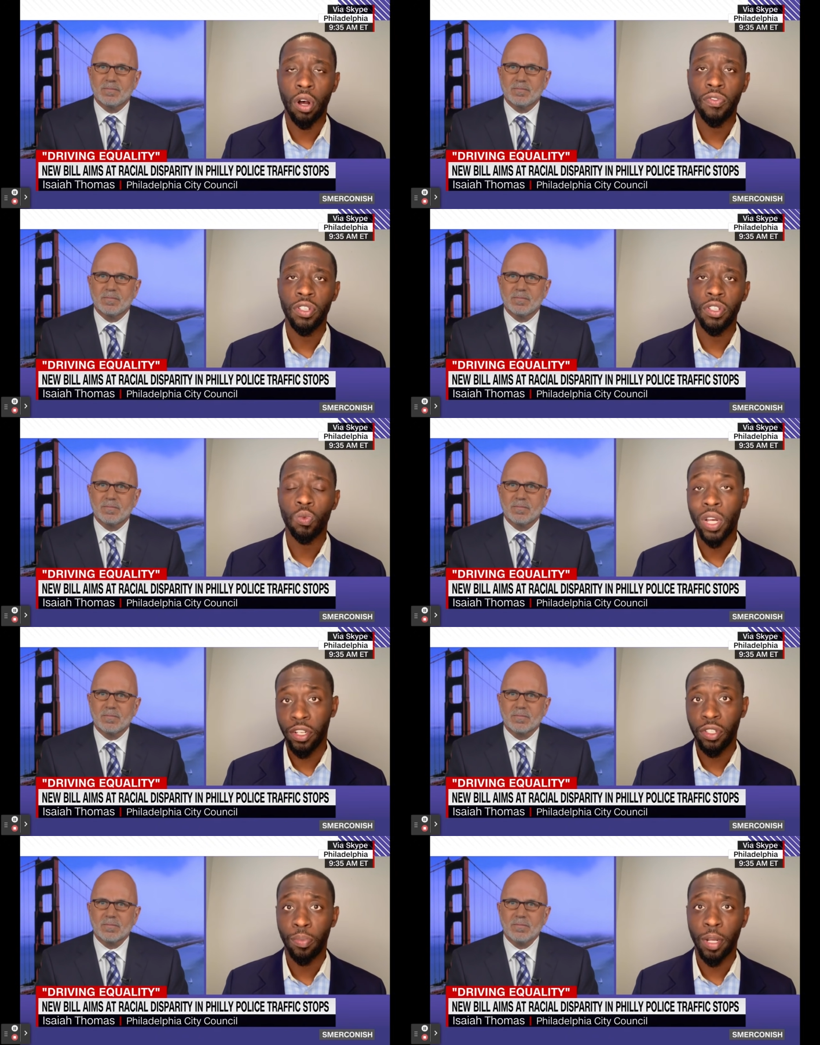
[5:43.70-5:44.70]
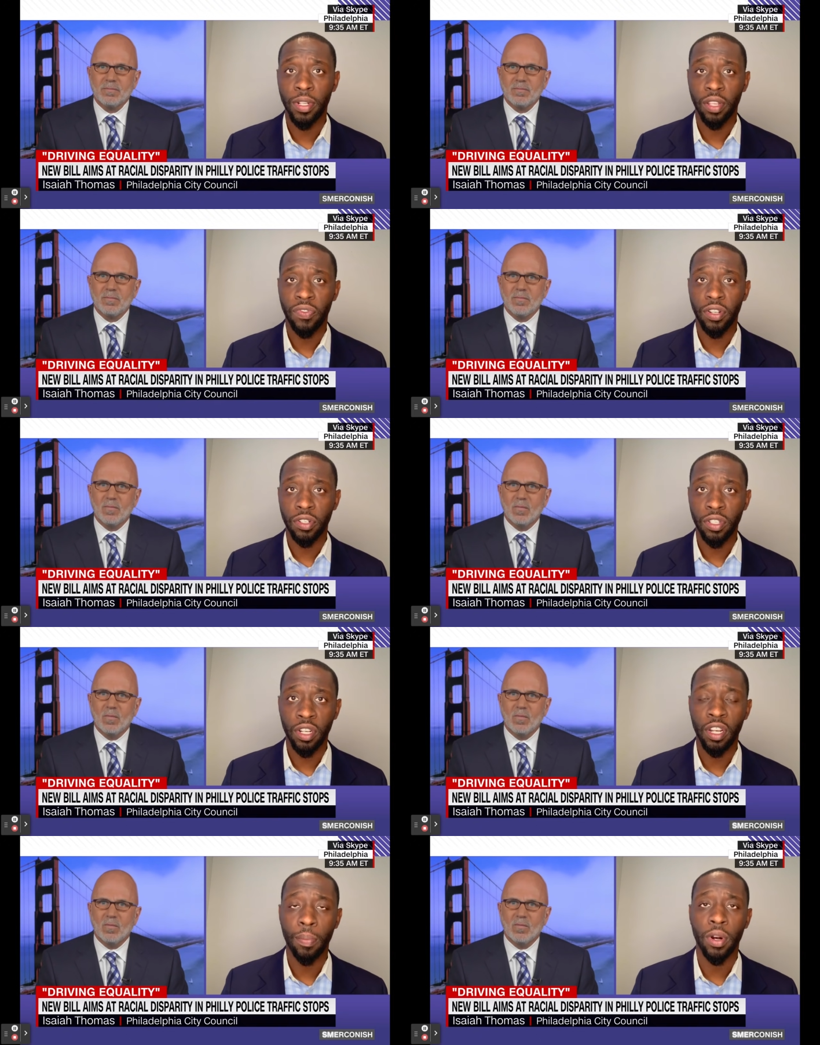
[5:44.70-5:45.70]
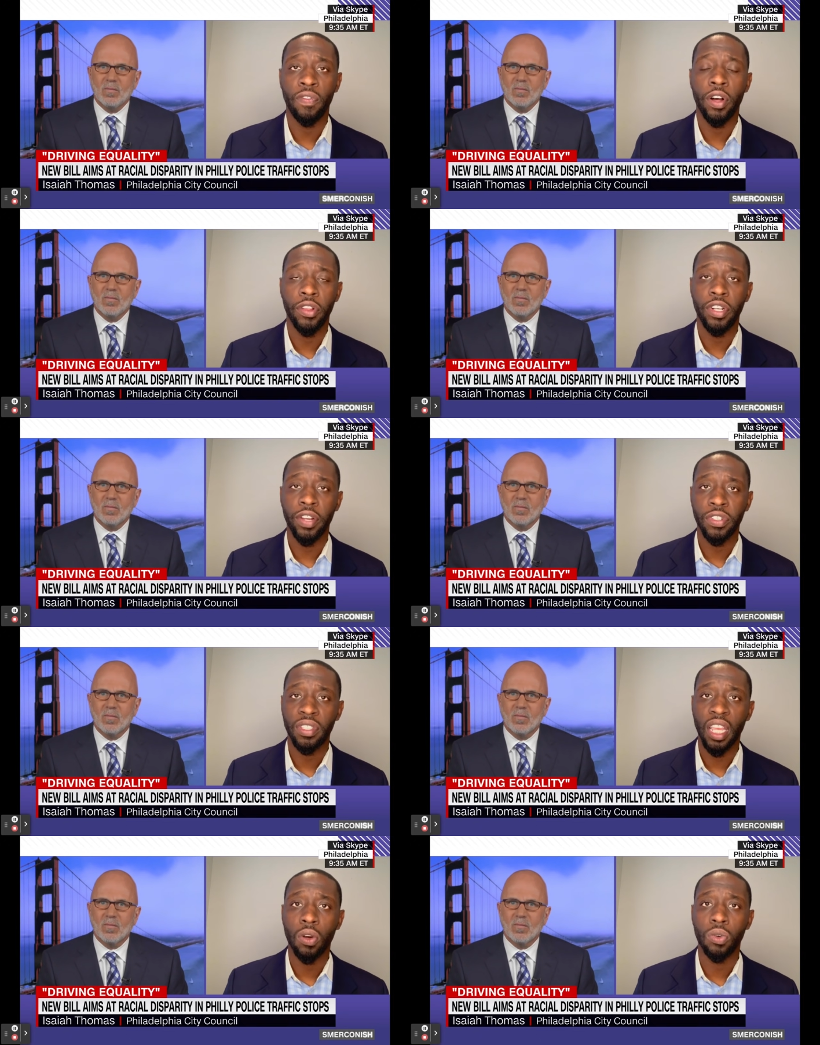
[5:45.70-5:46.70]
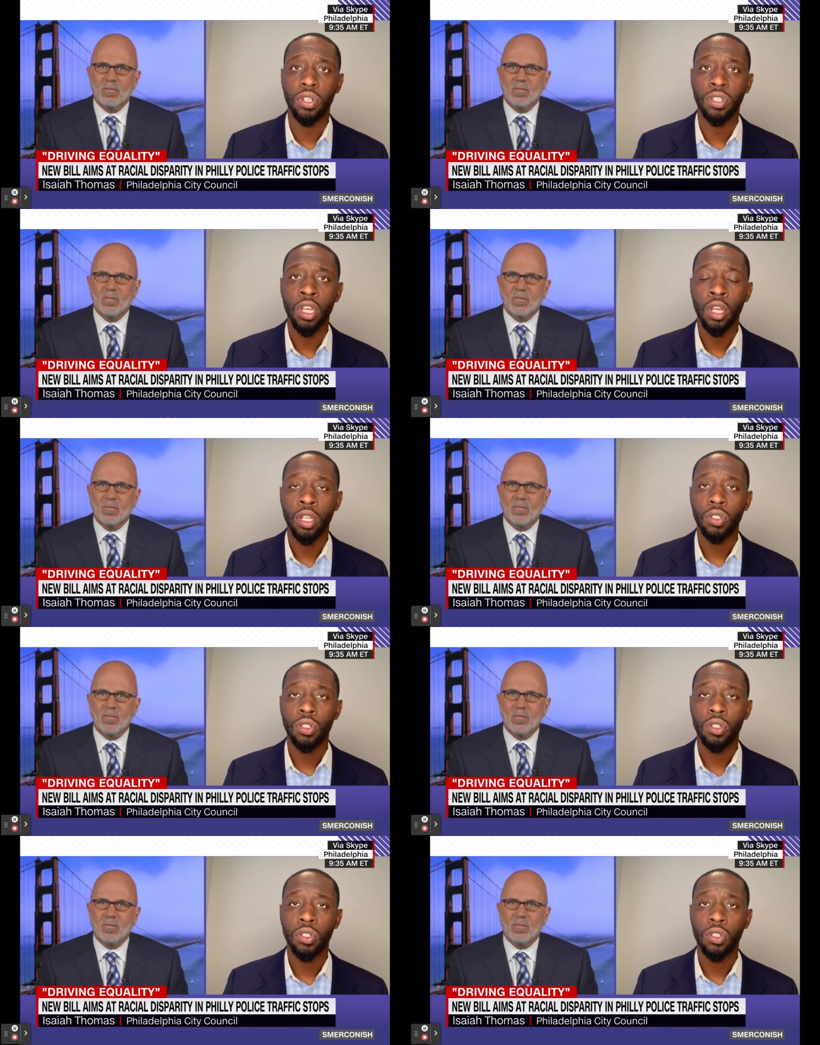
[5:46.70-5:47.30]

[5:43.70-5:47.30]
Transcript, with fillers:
Speaker 1: office, as well as the public defenders and a number of other different stakeholders.